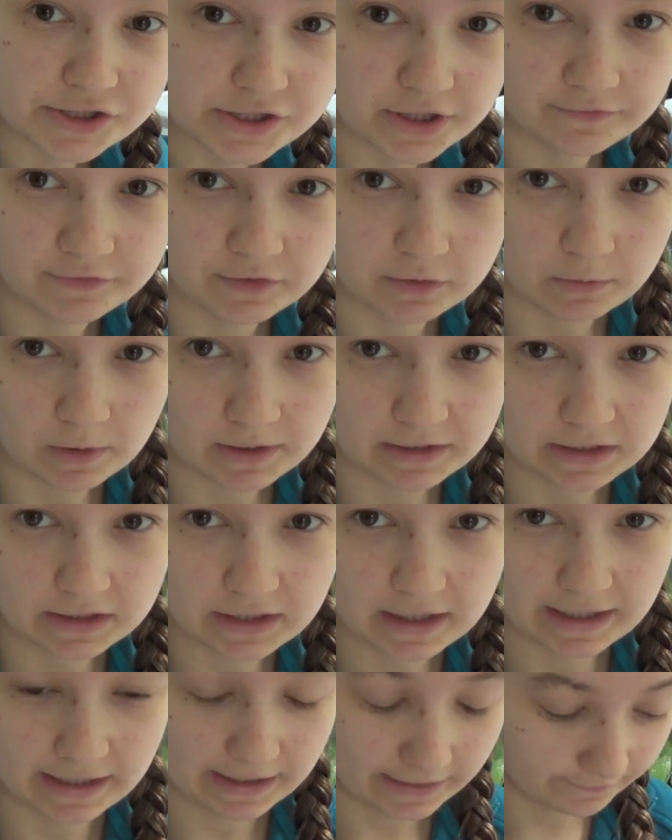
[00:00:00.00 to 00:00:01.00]
So if you
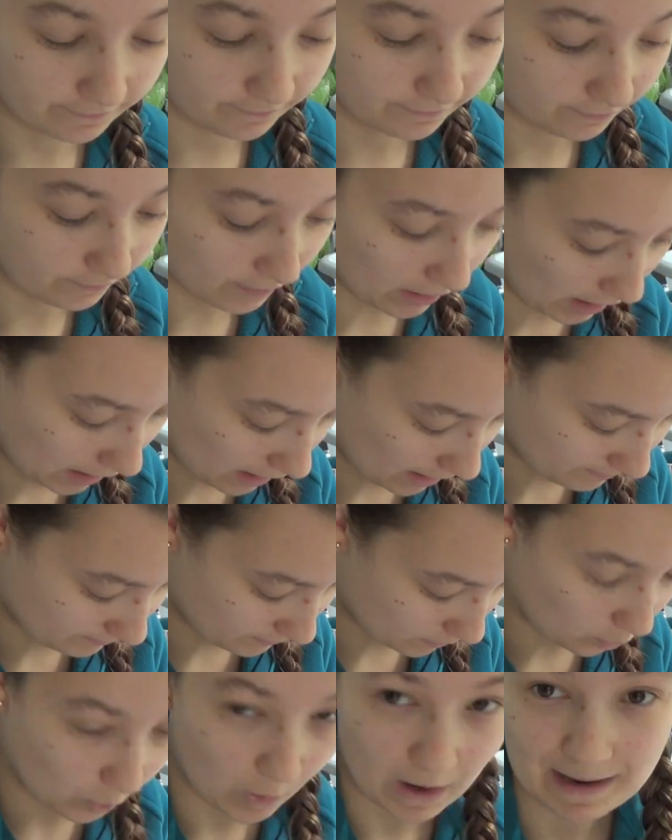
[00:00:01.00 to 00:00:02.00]
wondered if
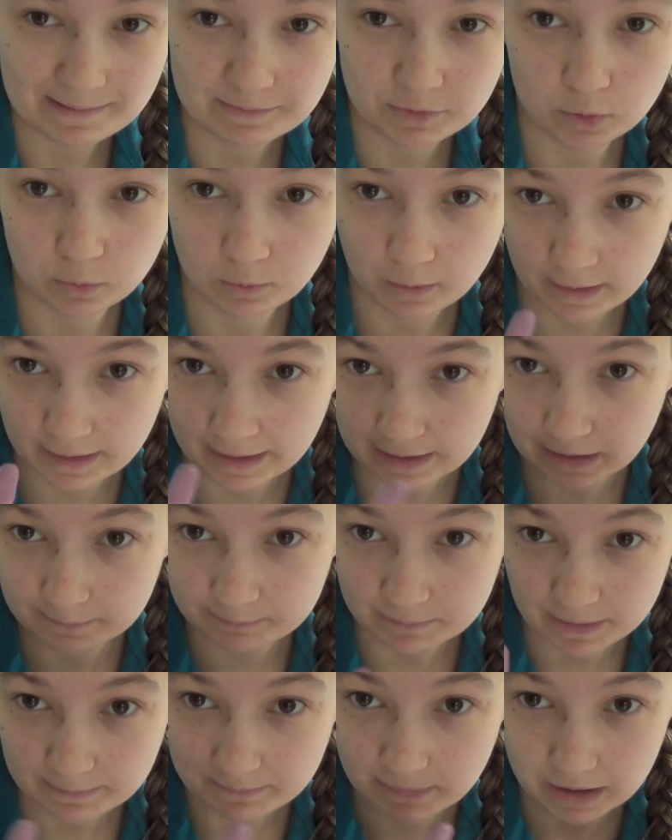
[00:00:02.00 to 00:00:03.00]
why I'm not wearing
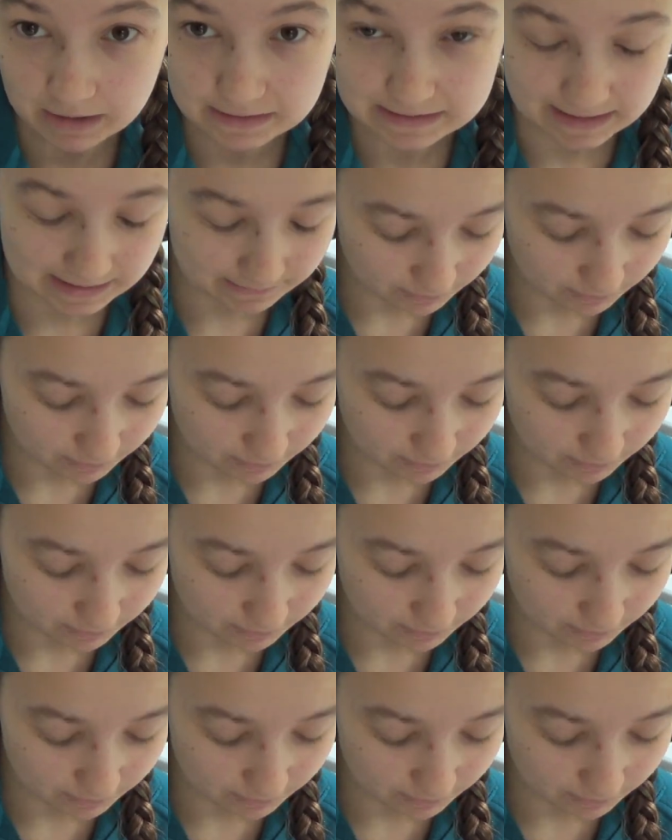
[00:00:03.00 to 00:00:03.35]
my mask